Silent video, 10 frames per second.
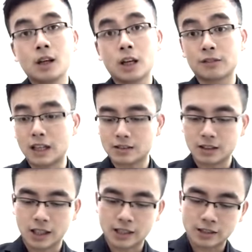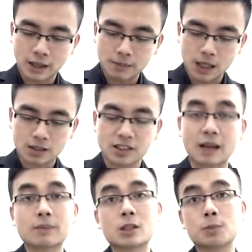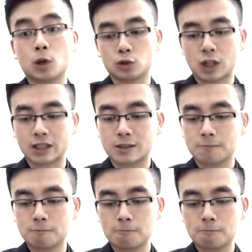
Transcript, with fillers: If that's the case, then accept this project.